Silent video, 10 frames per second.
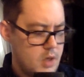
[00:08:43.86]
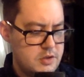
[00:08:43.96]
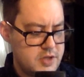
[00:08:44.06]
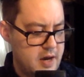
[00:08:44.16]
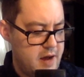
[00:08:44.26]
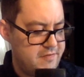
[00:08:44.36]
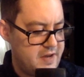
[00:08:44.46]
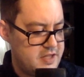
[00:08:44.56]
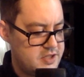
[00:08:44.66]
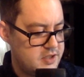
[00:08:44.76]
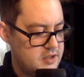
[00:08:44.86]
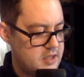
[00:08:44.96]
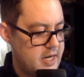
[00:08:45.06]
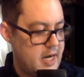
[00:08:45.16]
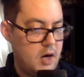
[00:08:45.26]
It's got a fancy little
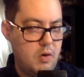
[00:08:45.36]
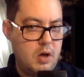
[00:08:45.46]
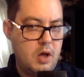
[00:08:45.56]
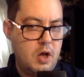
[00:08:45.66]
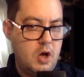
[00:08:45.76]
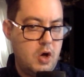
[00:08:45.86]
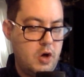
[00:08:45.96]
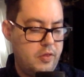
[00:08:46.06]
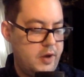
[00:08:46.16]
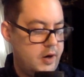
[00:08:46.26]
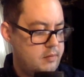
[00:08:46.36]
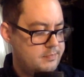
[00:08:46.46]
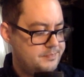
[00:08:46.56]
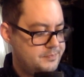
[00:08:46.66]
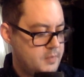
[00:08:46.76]
cow on there.
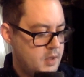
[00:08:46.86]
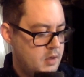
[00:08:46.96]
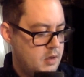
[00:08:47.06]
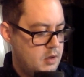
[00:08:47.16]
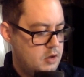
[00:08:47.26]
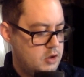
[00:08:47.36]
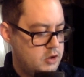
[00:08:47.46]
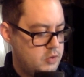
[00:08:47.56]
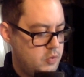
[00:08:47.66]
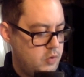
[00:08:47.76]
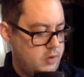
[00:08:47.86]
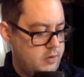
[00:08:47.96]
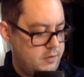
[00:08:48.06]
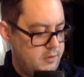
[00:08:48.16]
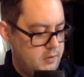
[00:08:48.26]
Looks
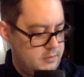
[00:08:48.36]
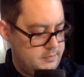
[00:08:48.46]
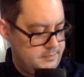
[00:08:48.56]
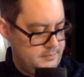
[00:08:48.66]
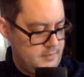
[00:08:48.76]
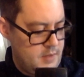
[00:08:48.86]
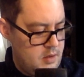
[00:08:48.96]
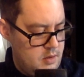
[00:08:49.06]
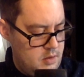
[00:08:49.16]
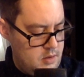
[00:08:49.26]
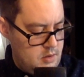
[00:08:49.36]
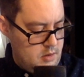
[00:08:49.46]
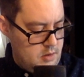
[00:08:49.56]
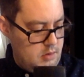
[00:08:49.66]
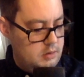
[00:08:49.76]
wonderful.
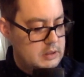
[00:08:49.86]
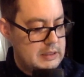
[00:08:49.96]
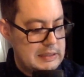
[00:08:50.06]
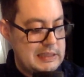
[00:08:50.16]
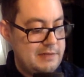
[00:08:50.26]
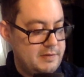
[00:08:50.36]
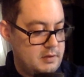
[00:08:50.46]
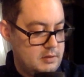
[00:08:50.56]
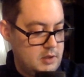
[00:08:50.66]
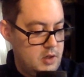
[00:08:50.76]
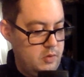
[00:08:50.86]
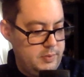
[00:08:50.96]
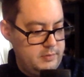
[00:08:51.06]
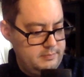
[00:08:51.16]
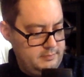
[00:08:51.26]
Little difficult to
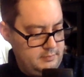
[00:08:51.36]
open,